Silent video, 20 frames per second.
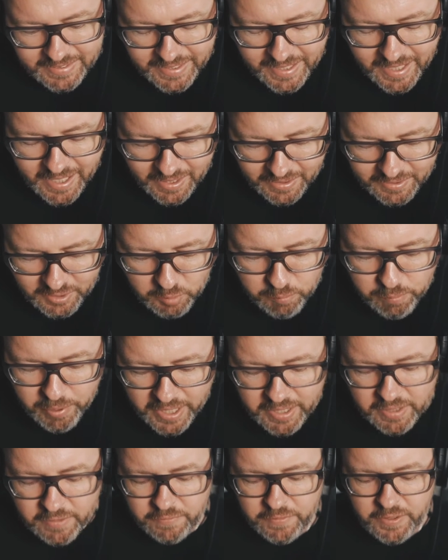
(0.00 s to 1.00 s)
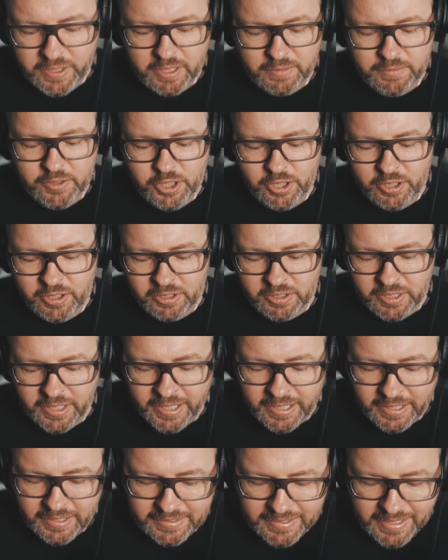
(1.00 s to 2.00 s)
The other benefit of
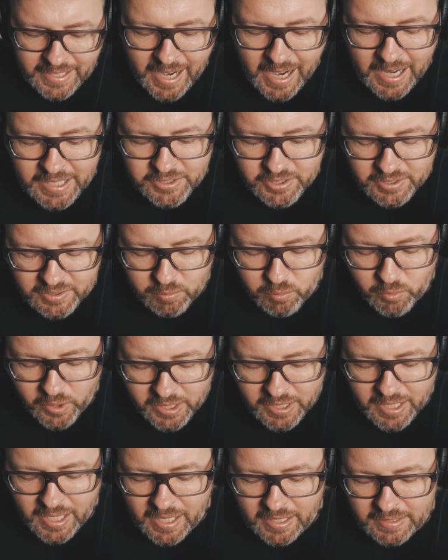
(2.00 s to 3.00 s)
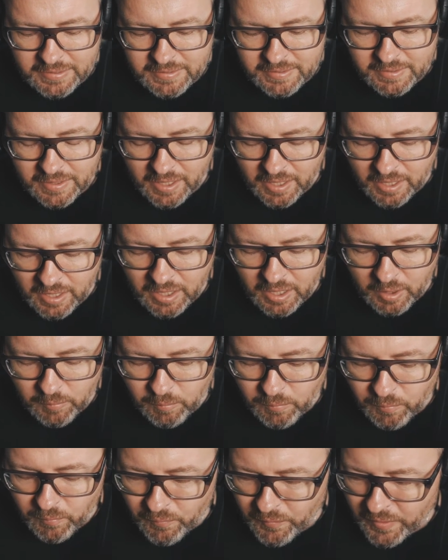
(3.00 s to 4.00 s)
journaling that I just realized
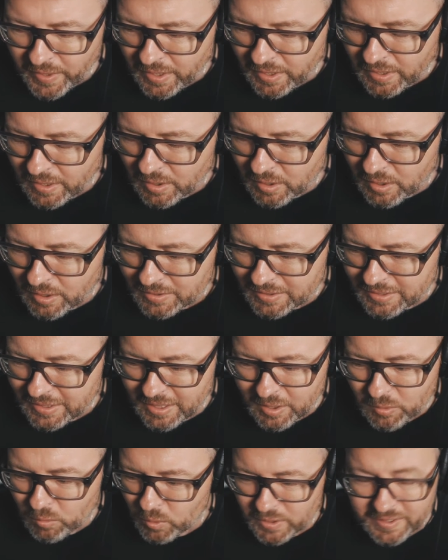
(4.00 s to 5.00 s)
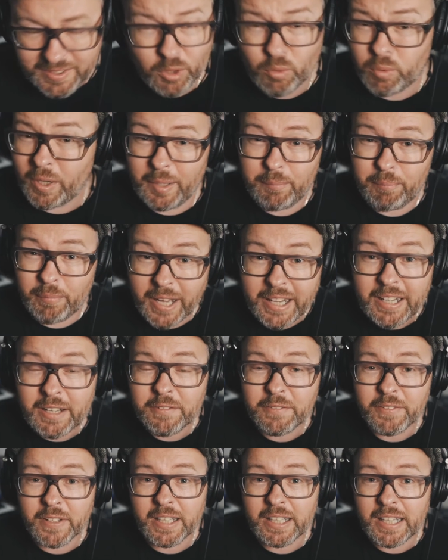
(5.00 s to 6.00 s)
was a great
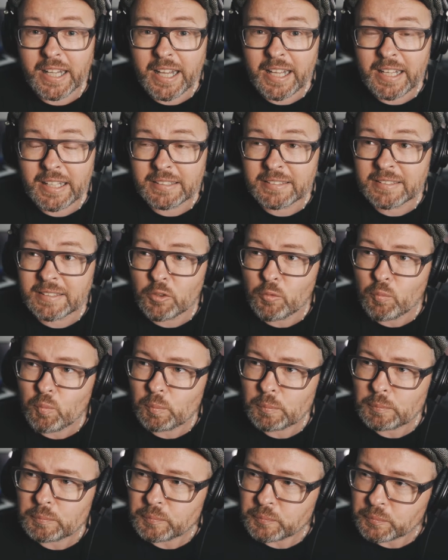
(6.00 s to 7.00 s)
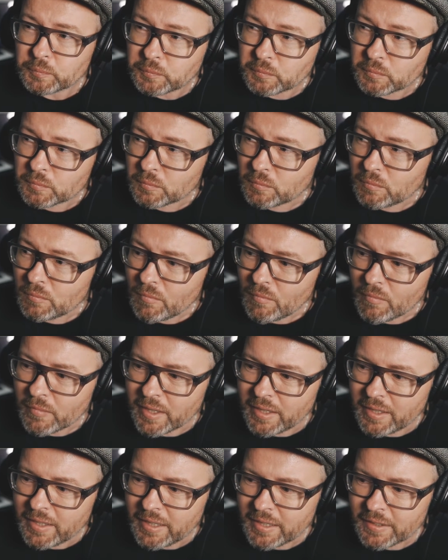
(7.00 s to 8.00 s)
benefit is
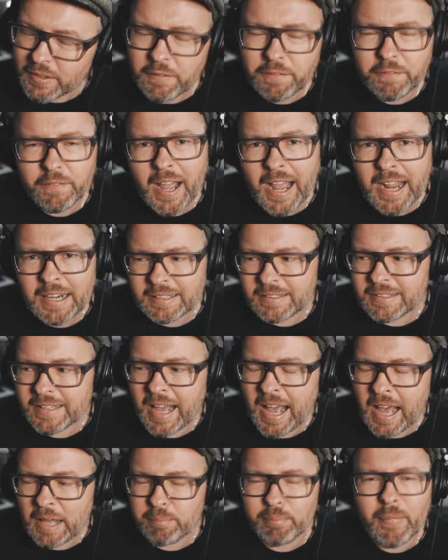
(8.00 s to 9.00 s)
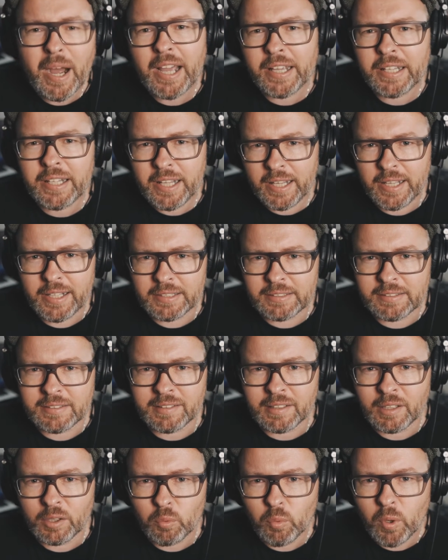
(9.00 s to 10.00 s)
the fact that my
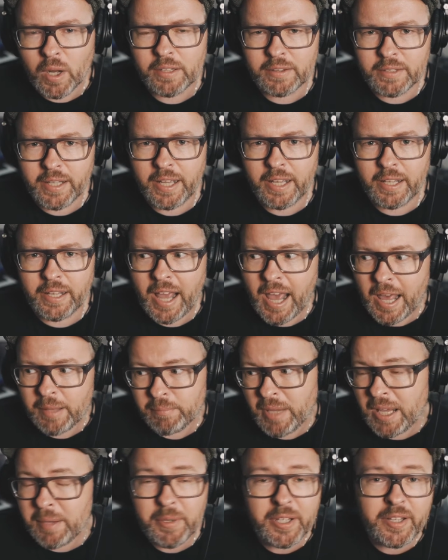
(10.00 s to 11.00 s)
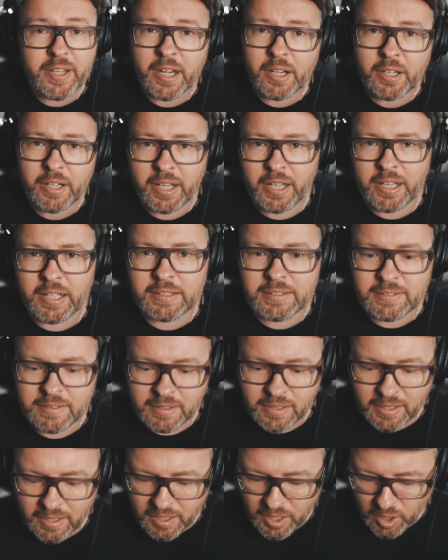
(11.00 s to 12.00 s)
kids one day, and maybe their
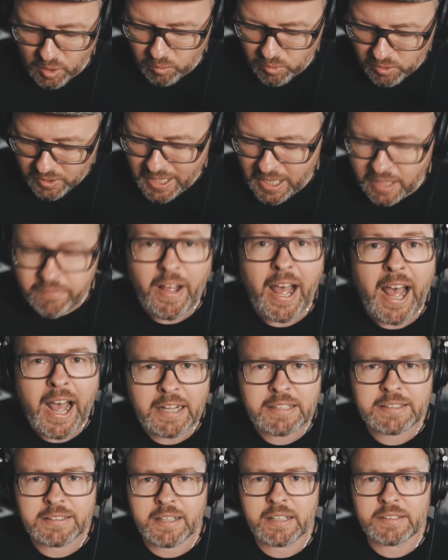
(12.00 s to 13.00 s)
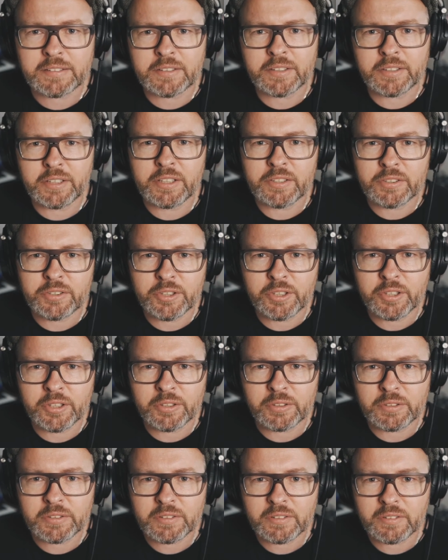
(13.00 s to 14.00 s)
kids, will have access to these
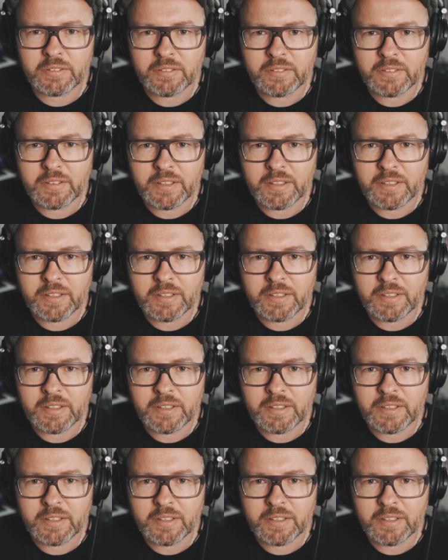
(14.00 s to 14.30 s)
journals.